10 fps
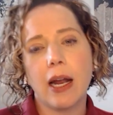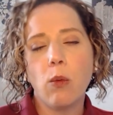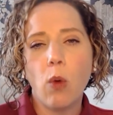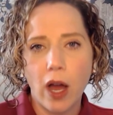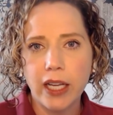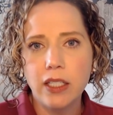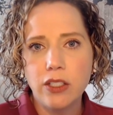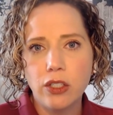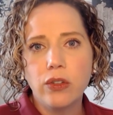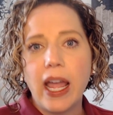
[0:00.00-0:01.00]
that I
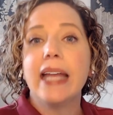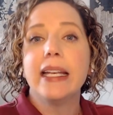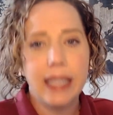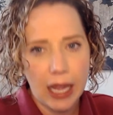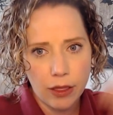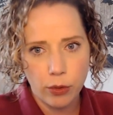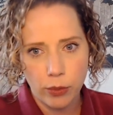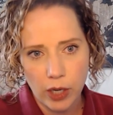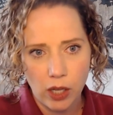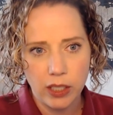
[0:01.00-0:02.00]
wanted to and get
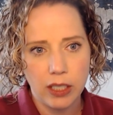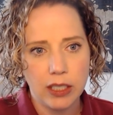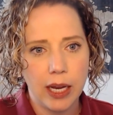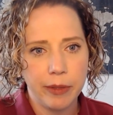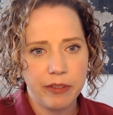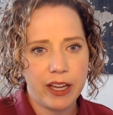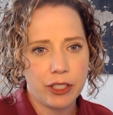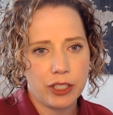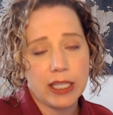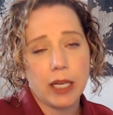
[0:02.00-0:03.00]
through it all in a timely
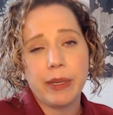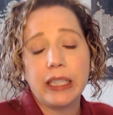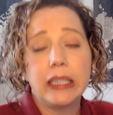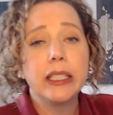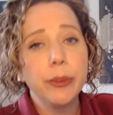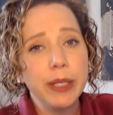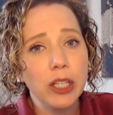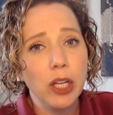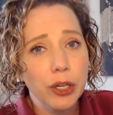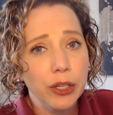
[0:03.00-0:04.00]
fashion. It's going to be a little
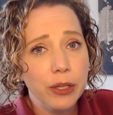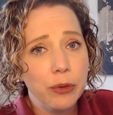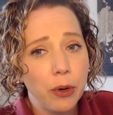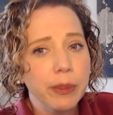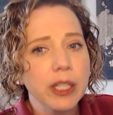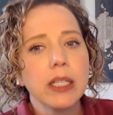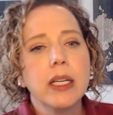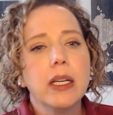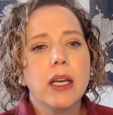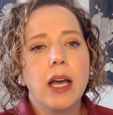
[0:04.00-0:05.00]
bit longer than normal,
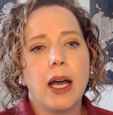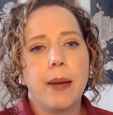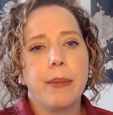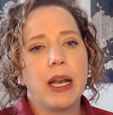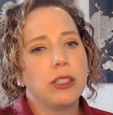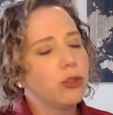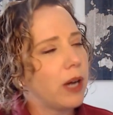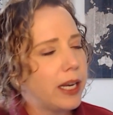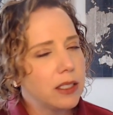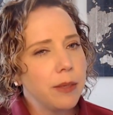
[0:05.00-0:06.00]
and I'll
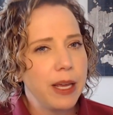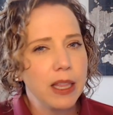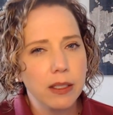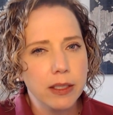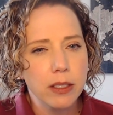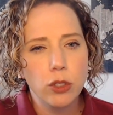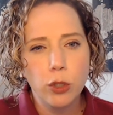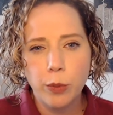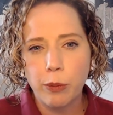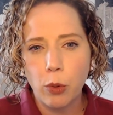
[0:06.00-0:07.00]
try not to make the
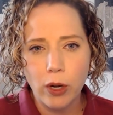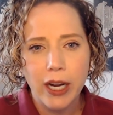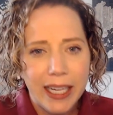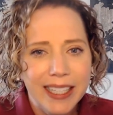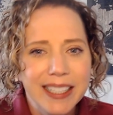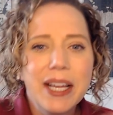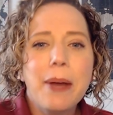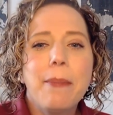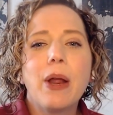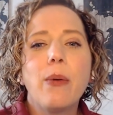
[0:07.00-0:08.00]
list super boring,
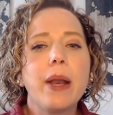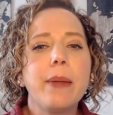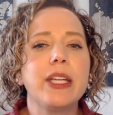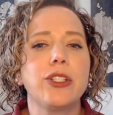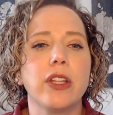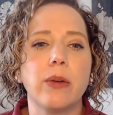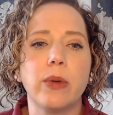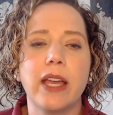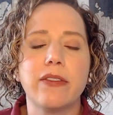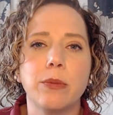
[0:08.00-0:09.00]
but I want to make sure
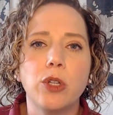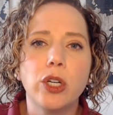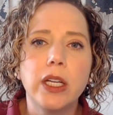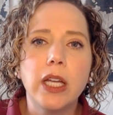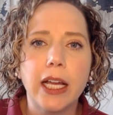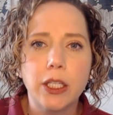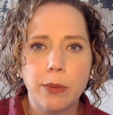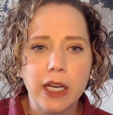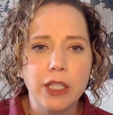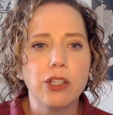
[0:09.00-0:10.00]
that we have some good
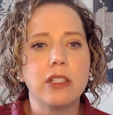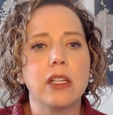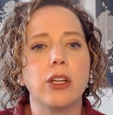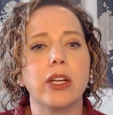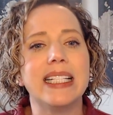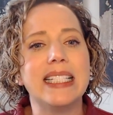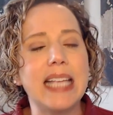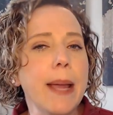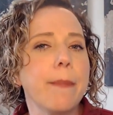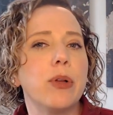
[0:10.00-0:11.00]
explanations and good
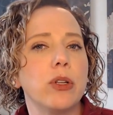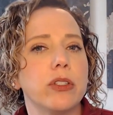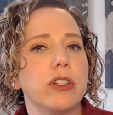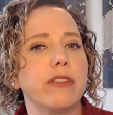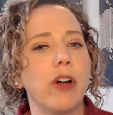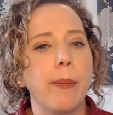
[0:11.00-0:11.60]
examples to